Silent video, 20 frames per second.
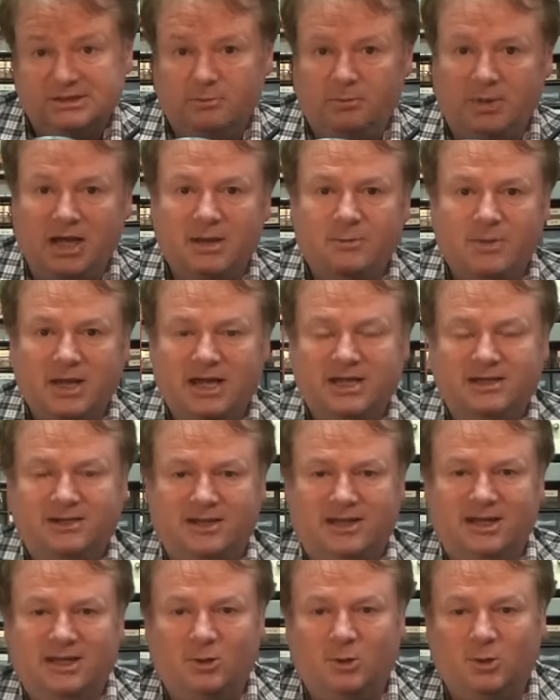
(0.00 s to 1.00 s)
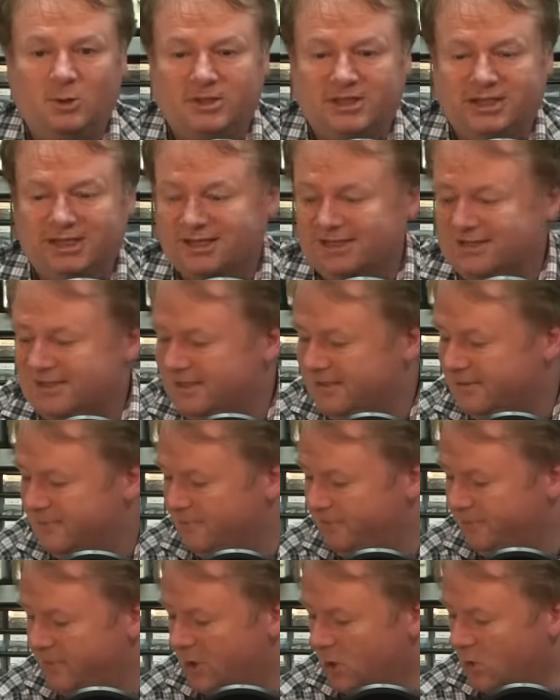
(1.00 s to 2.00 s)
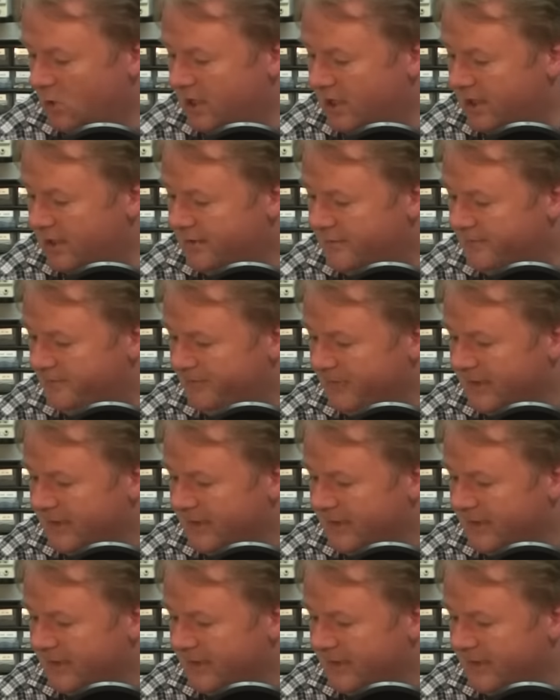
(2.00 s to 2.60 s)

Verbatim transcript: bye-bye to that old kit. All right.